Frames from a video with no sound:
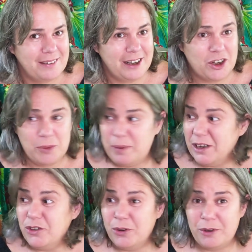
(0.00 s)
It could
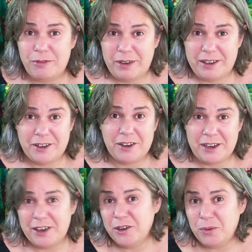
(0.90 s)
be a total failure.
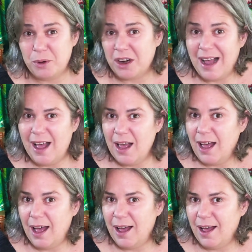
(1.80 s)
It could work.
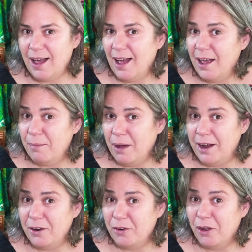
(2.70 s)
I
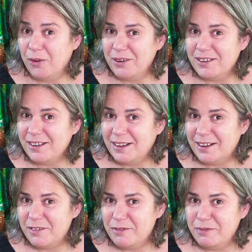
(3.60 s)
don't know until
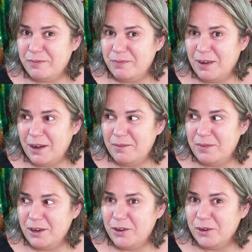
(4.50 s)

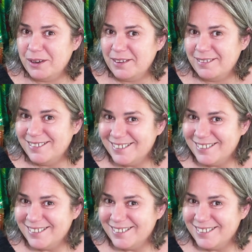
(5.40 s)
I do it.